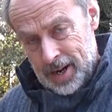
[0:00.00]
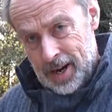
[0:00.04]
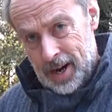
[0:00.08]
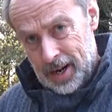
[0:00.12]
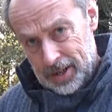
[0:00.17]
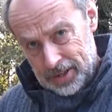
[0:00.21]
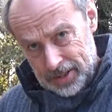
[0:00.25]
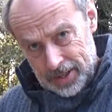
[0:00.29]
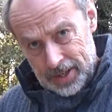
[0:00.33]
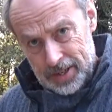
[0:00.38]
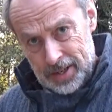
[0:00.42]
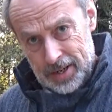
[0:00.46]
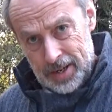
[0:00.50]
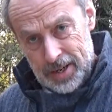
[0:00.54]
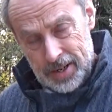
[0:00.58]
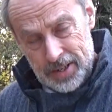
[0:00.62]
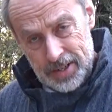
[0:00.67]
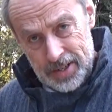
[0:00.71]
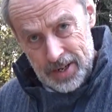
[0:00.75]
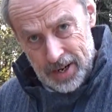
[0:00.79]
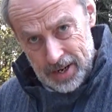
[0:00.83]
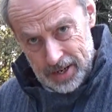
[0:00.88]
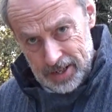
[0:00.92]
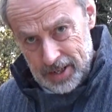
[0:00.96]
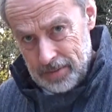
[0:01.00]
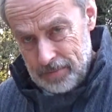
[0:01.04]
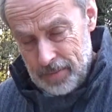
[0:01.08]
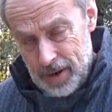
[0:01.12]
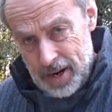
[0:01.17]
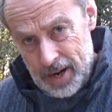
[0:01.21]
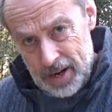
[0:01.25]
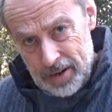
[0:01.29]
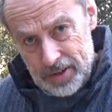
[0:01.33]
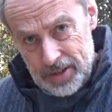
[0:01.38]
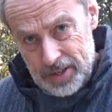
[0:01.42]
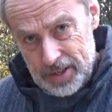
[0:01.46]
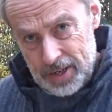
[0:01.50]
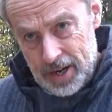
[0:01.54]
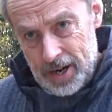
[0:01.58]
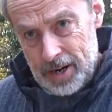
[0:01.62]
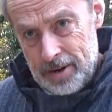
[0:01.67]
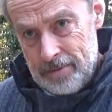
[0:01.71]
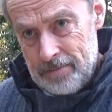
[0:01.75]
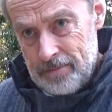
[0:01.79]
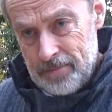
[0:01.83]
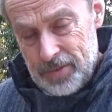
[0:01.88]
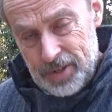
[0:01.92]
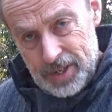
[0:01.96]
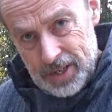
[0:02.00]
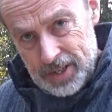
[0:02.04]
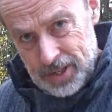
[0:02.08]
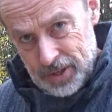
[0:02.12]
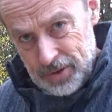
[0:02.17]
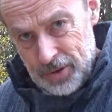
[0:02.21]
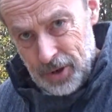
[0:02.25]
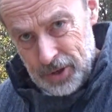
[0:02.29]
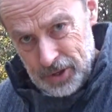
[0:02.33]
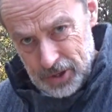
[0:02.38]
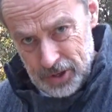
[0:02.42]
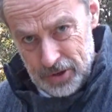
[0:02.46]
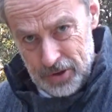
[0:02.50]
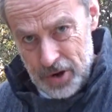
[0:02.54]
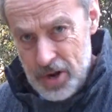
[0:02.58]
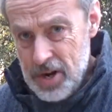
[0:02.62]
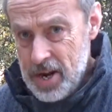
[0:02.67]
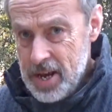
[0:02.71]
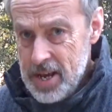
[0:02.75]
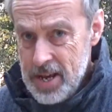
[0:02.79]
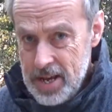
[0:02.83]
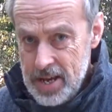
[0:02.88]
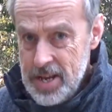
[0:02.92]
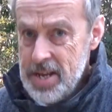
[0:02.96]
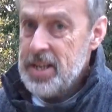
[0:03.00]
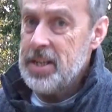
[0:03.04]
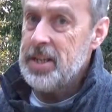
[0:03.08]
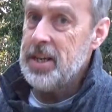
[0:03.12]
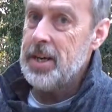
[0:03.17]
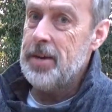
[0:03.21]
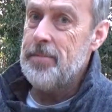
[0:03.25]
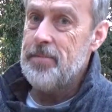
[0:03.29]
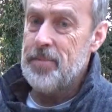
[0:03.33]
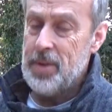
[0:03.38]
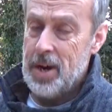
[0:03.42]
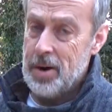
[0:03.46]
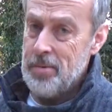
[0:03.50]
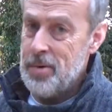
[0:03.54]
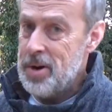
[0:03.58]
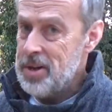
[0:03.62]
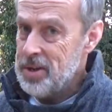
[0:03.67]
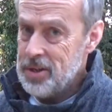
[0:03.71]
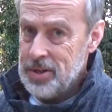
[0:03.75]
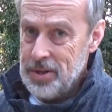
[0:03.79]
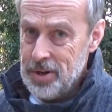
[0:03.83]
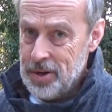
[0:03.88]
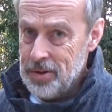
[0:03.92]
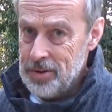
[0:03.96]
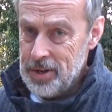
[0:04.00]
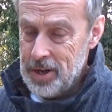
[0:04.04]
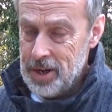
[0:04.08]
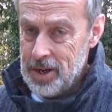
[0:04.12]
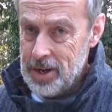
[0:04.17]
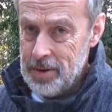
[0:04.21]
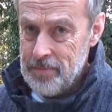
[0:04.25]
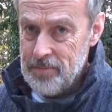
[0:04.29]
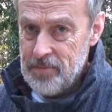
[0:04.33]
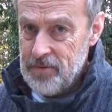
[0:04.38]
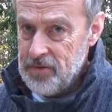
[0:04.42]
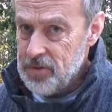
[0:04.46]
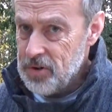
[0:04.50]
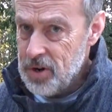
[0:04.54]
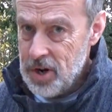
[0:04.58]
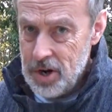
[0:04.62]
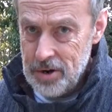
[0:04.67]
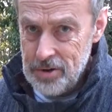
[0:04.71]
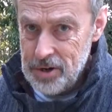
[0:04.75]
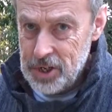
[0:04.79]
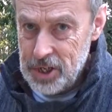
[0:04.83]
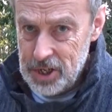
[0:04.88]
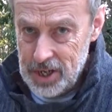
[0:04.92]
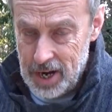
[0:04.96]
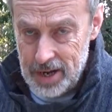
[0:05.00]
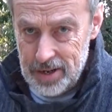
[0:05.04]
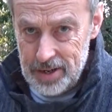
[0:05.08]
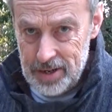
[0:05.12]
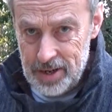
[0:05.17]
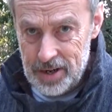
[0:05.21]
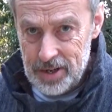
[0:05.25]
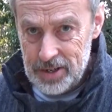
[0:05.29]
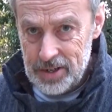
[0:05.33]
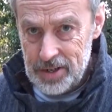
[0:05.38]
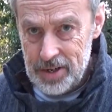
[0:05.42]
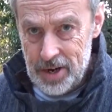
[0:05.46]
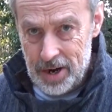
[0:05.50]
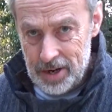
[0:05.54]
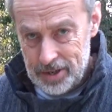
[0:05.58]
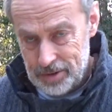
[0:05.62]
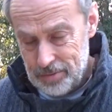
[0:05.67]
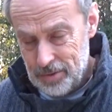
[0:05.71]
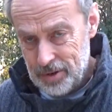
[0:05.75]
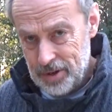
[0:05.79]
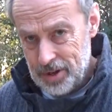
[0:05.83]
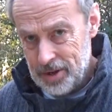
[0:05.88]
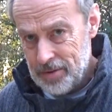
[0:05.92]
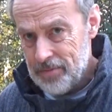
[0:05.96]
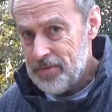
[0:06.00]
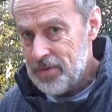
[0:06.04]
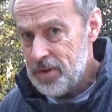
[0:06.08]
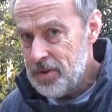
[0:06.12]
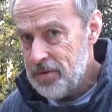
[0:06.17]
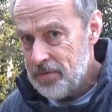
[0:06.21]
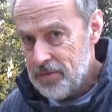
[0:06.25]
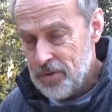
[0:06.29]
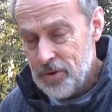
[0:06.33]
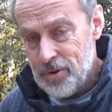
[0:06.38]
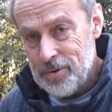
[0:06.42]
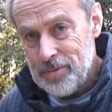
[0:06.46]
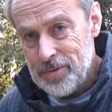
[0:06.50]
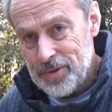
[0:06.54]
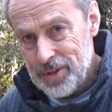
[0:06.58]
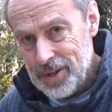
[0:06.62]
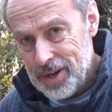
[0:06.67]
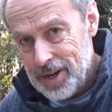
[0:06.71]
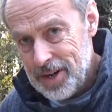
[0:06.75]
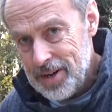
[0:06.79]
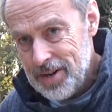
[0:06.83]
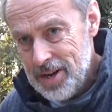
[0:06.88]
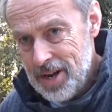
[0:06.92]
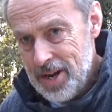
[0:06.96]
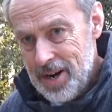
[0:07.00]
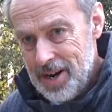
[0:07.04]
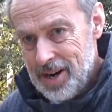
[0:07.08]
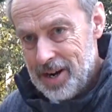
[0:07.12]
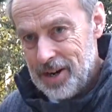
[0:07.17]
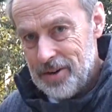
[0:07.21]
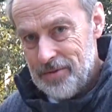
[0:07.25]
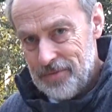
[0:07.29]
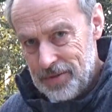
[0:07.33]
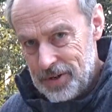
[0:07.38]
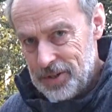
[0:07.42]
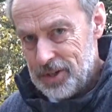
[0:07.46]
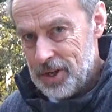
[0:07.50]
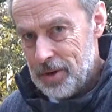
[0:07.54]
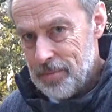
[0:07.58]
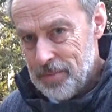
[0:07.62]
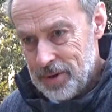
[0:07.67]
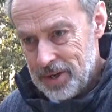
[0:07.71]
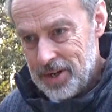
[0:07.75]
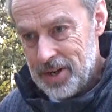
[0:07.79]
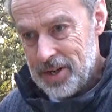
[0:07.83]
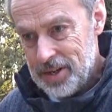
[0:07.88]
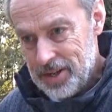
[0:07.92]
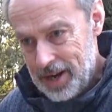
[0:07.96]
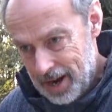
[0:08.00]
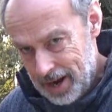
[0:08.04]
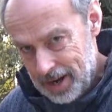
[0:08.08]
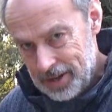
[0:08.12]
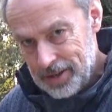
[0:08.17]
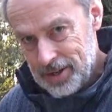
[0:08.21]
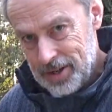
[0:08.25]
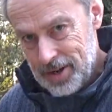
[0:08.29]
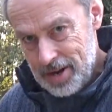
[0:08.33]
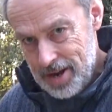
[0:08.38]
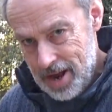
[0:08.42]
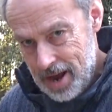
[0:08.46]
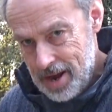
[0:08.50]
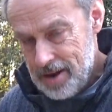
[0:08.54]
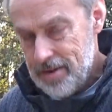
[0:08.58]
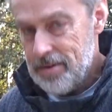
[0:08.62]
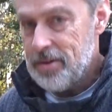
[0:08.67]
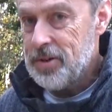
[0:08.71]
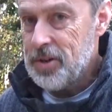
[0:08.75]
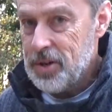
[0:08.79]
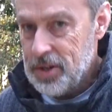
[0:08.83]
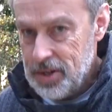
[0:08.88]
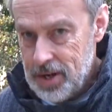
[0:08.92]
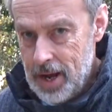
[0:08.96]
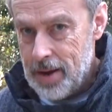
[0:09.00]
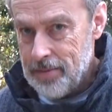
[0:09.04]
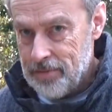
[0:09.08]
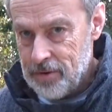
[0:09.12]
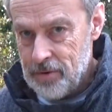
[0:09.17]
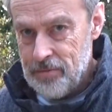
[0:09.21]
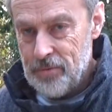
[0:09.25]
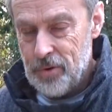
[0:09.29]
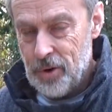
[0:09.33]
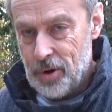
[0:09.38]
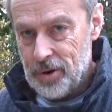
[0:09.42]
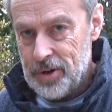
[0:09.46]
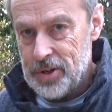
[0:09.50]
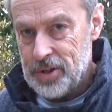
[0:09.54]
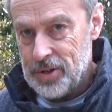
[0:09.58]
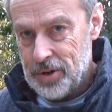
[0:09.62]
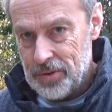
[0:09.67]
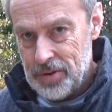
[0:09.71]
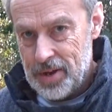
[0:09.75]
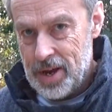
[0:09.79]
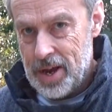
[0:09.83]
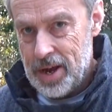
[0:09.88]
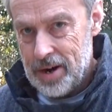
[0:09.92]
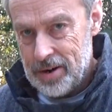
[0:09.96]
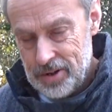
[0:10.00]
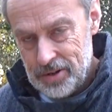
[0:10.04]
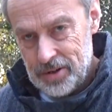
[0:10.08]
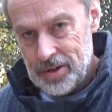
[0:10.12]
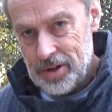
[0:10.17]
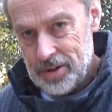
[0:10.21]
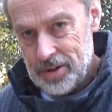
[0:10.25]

I said last night about Testarossa and heater. I went on Ferrari Chat last night. It's one of the few forums I visit, but it has the depth of knowledge on there is